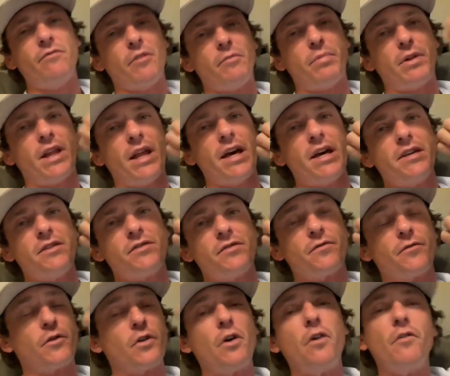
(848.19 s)
a place
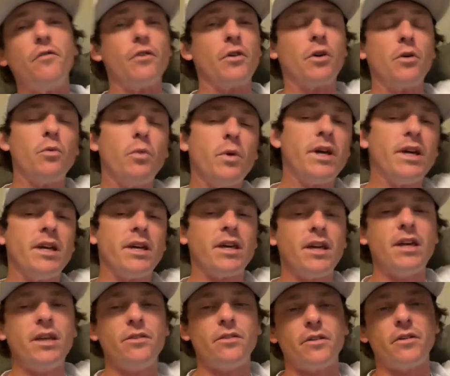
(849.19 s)
for over a week
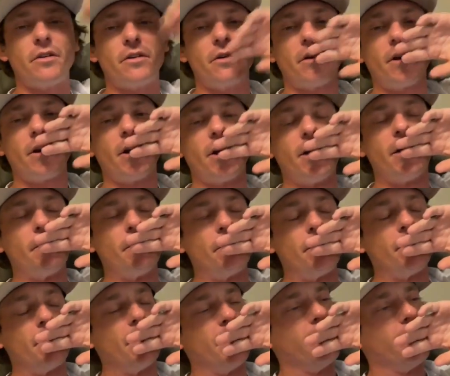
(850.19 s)
either
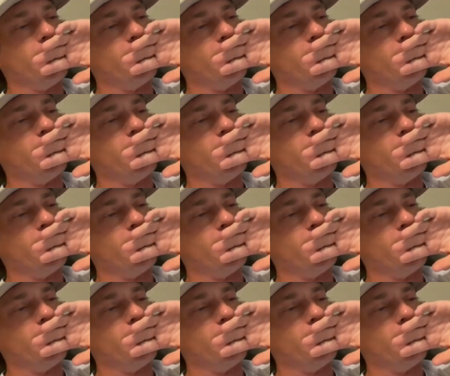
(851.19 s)
um